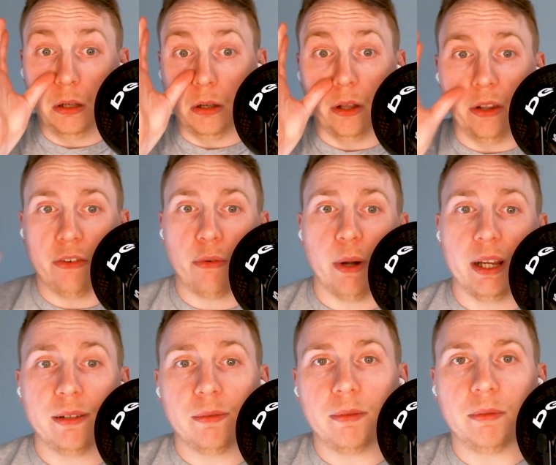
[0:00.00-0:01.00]
on the
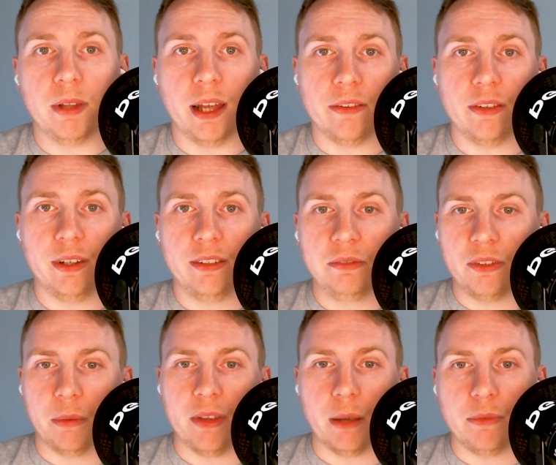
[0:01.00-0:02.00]
train, as it
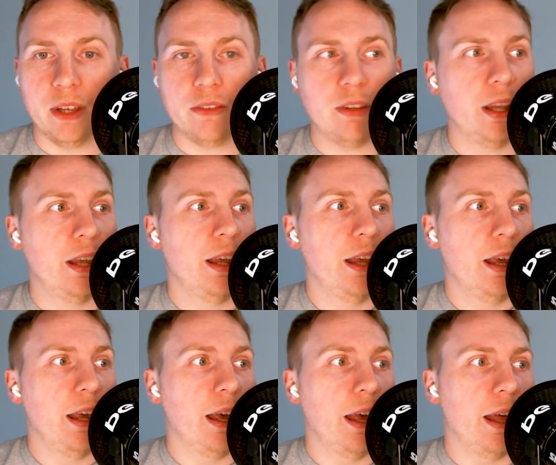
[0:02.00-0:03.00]
sometimes is.
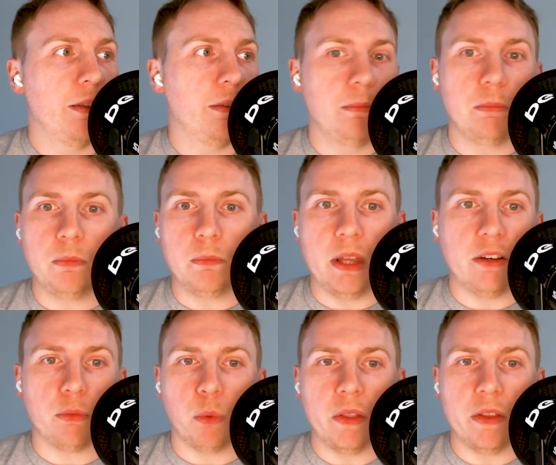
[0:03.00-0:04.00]
They
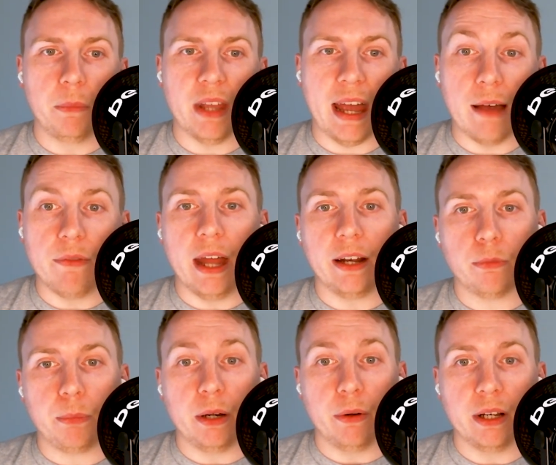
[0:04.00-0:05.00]
just want them to have that
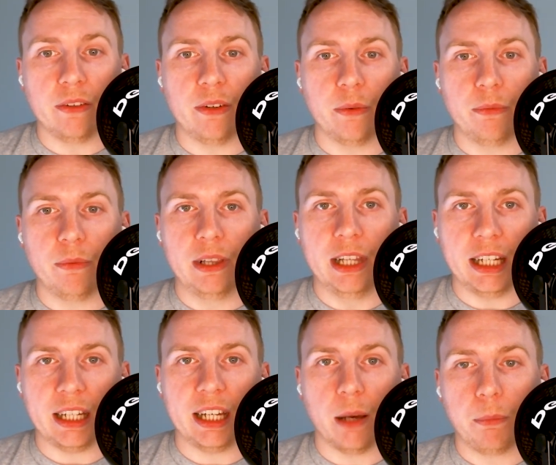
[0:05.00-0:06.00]
experience of
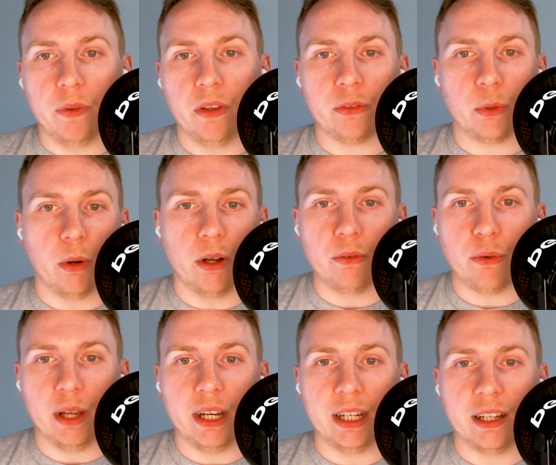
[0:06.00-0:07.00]
linking up with the squad, of
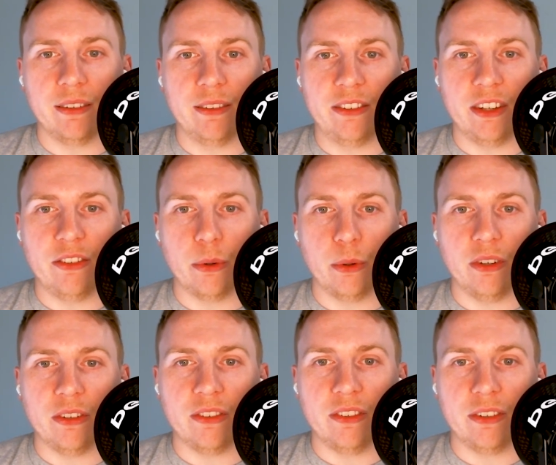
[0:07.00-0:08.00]
training at St.
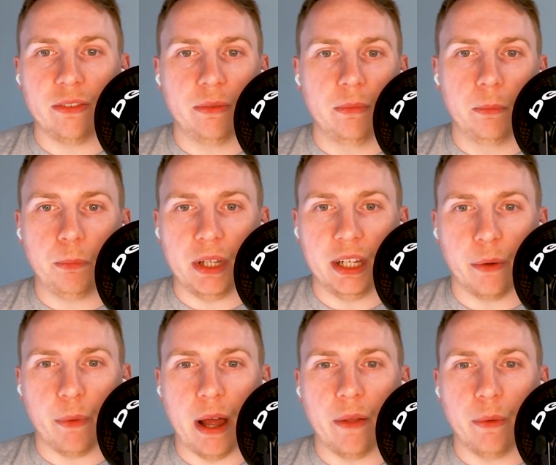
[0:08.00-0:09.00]
George's and just being
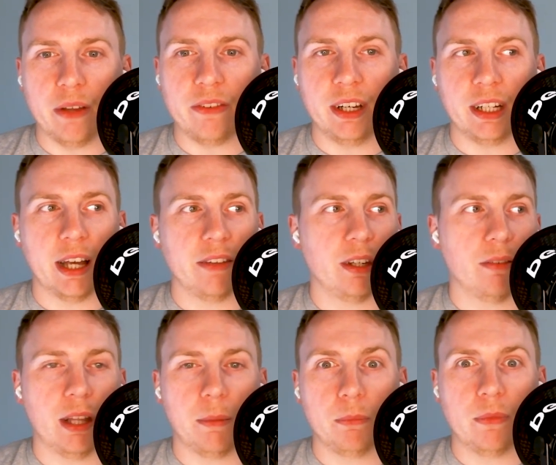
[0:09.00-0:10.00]
around the rest of the guys,
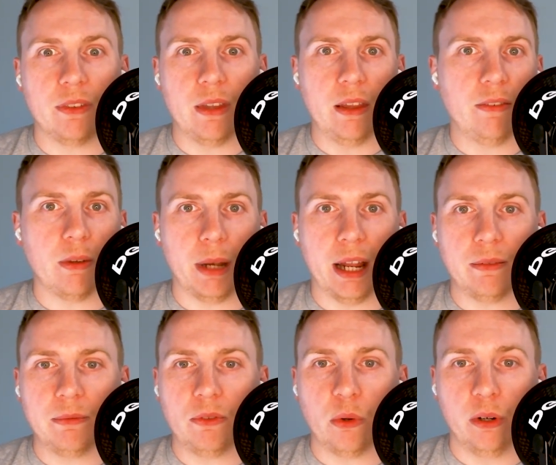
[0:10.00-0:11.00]
giving them some of that
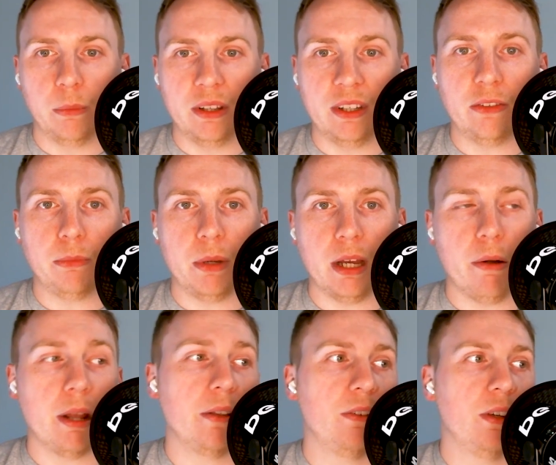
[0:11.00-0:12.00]
tournament
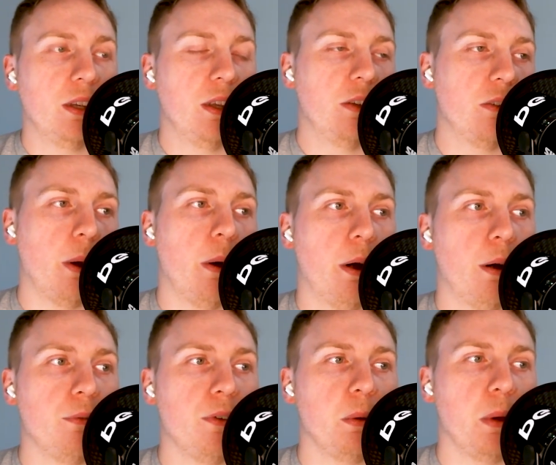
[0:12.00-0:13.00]
experience. So there are a
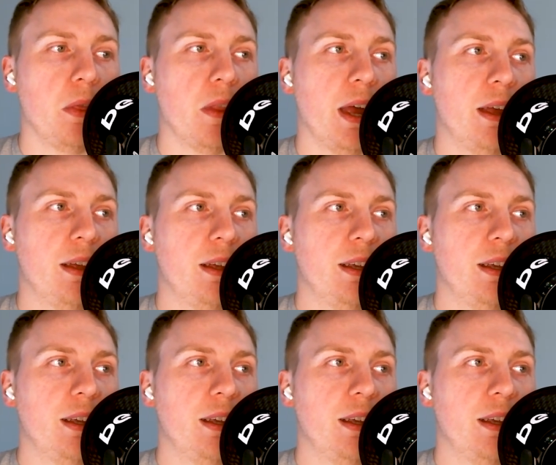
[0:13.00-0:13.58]
few in there.